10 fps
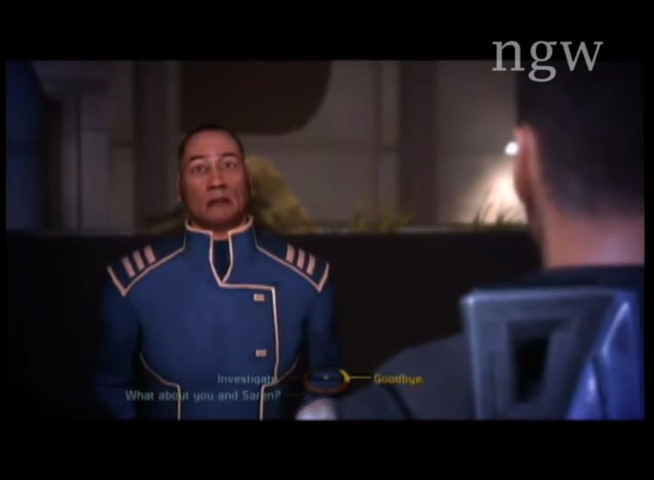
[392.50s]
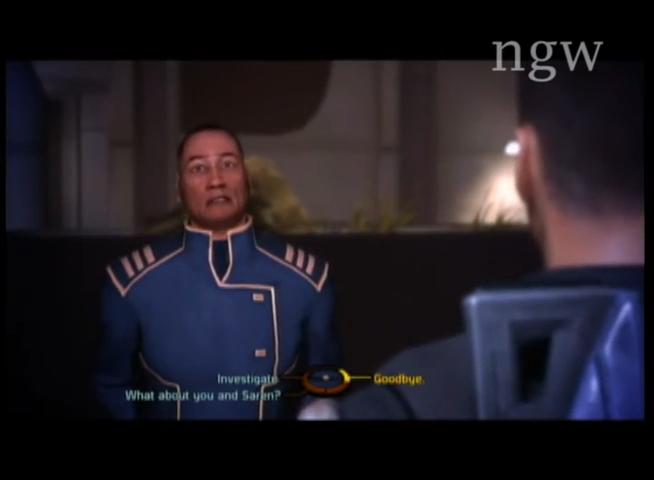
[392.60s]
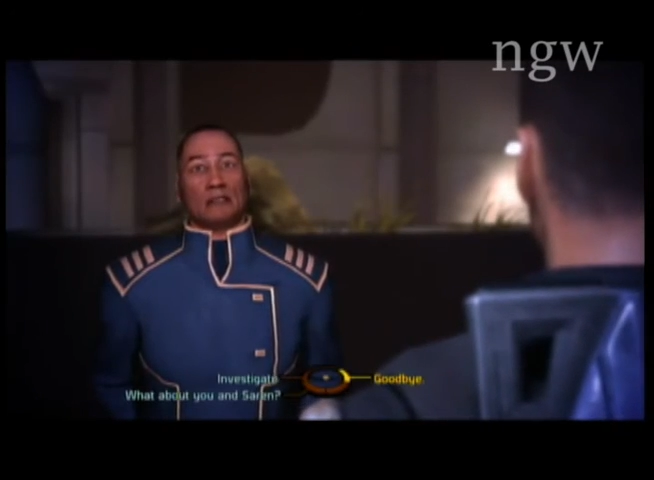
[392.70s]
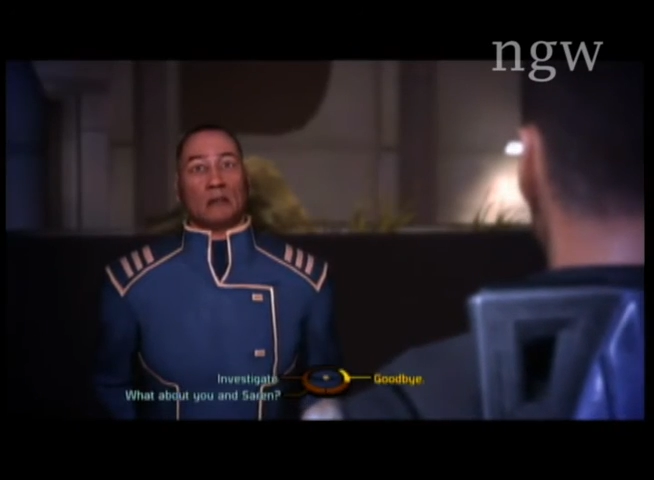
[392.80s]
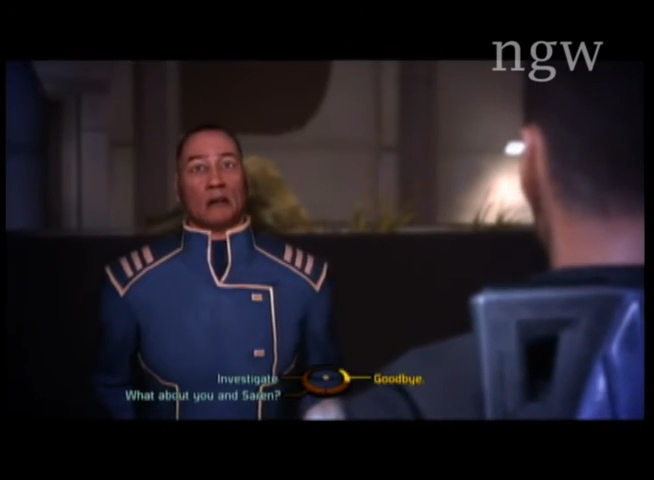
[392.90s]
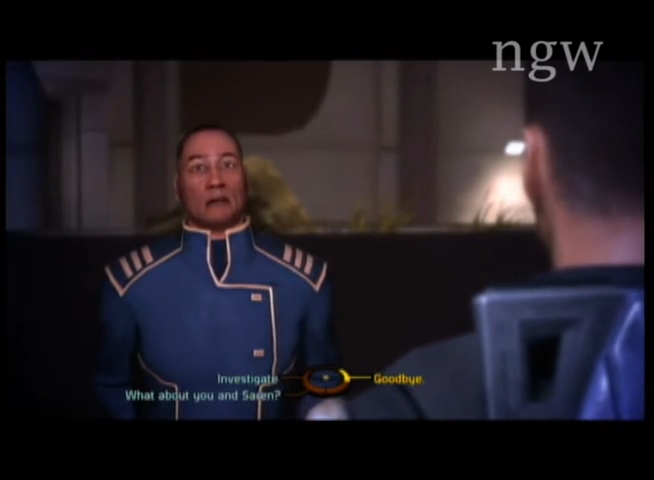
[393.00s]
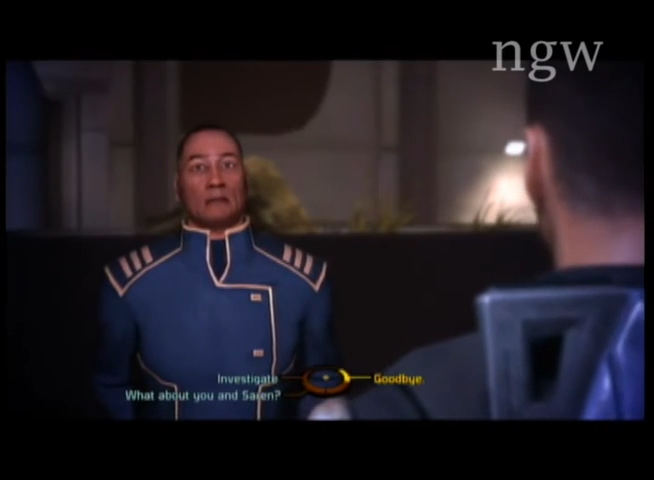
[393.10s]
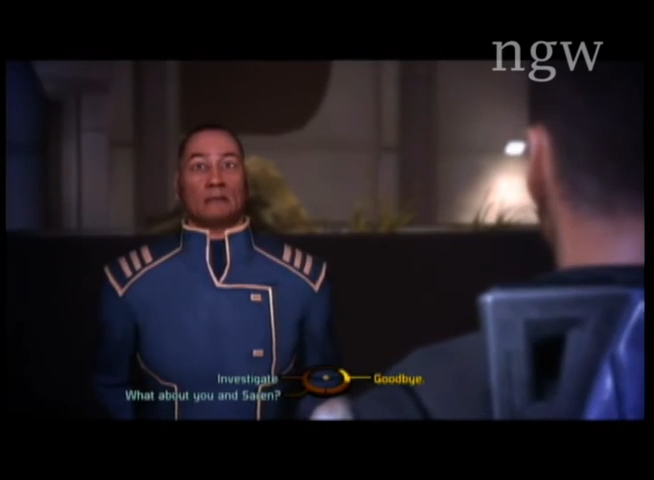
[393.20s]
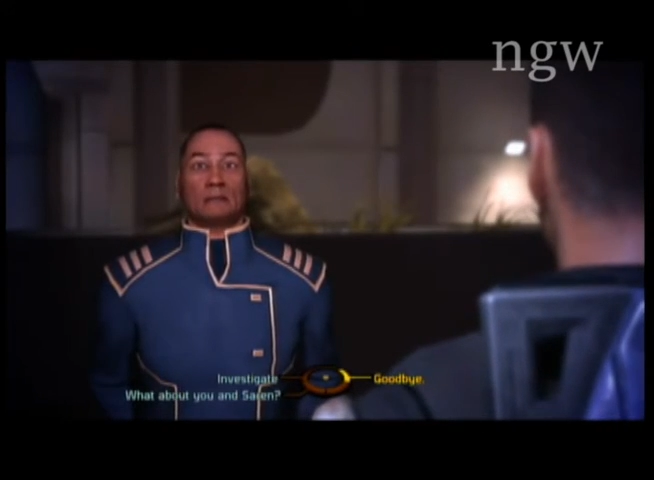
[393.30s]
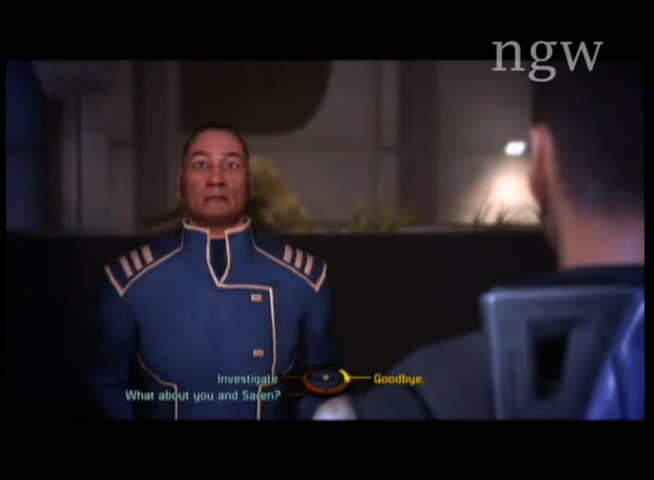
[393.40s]
about Saren,
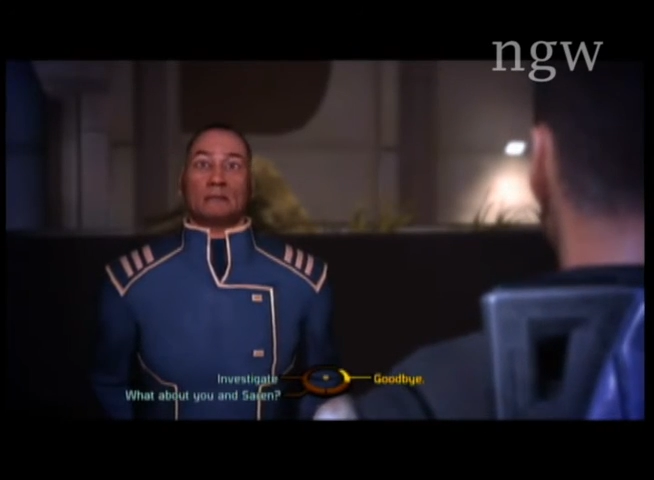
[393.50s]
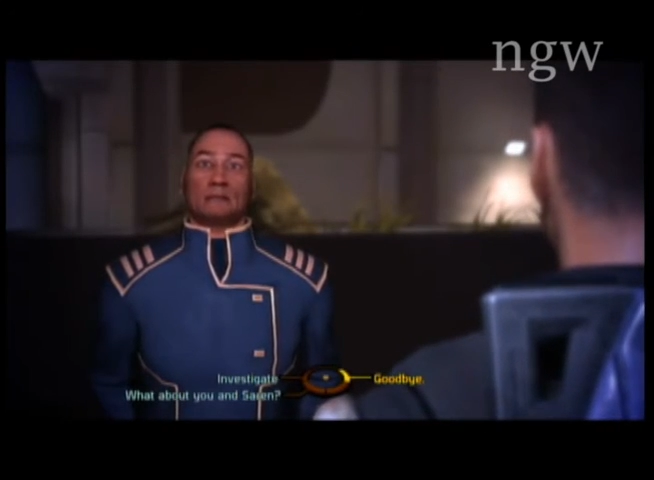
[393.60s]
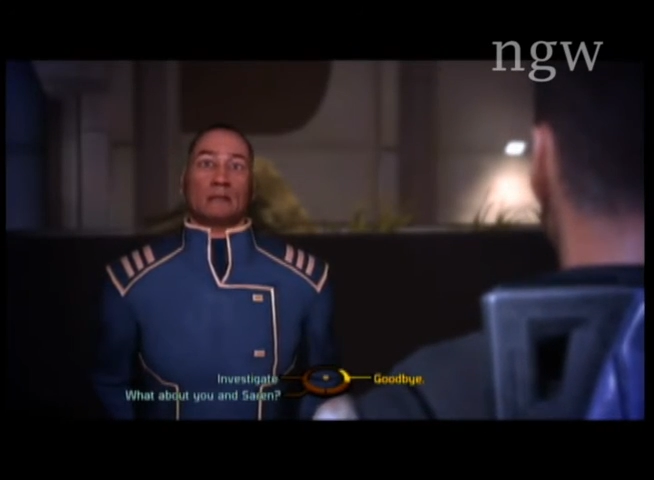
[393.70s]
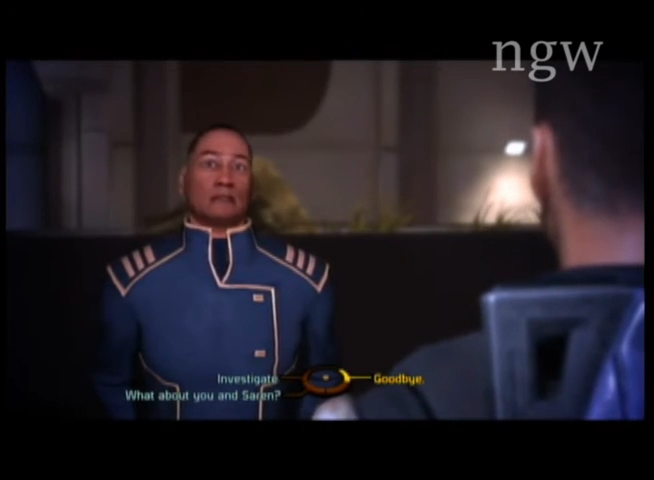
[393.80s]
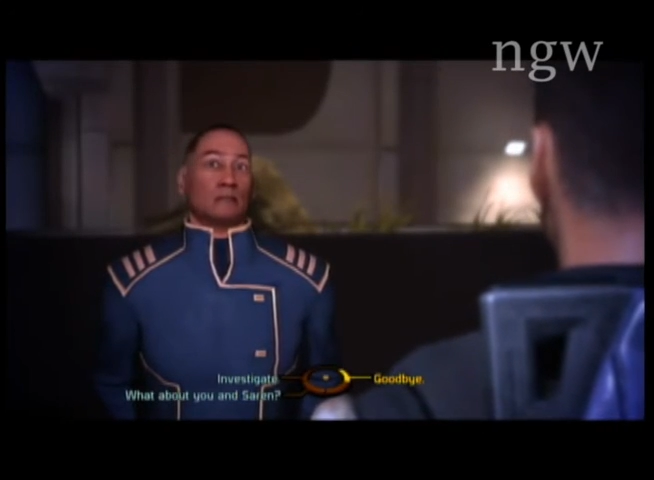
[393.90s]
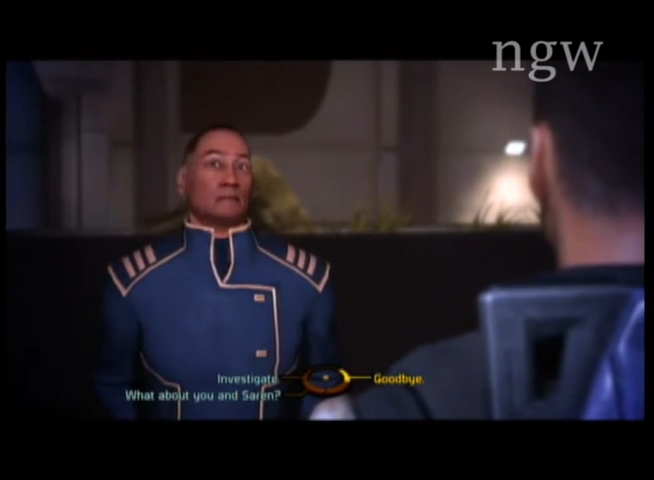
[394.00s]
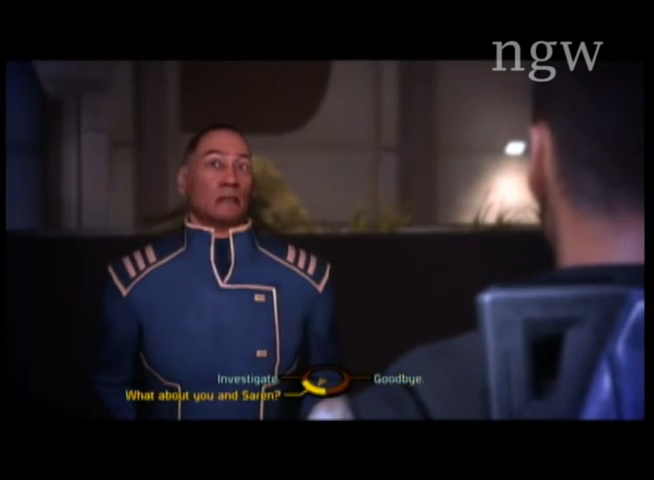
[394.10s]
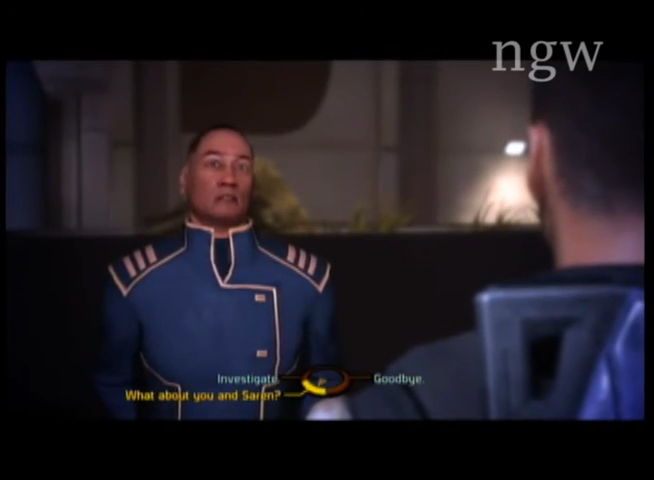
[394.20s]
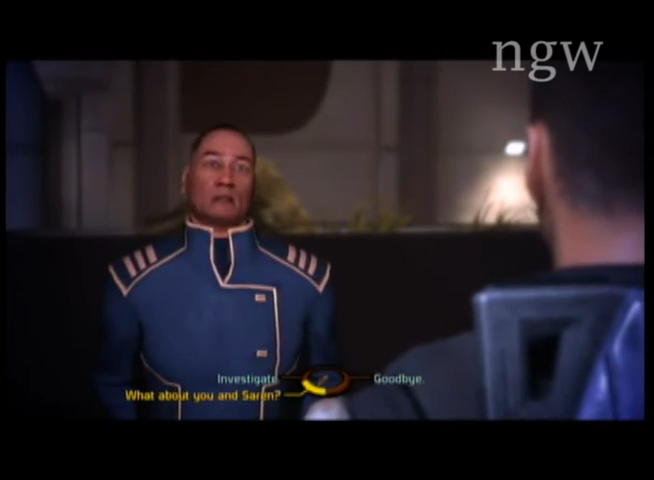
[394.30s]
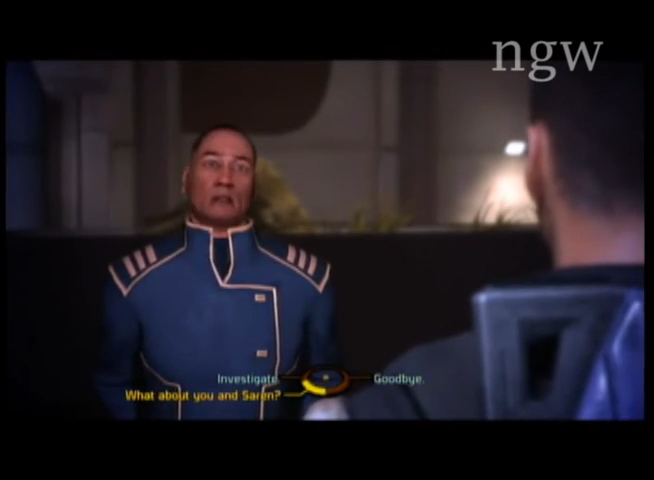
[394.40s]
but his information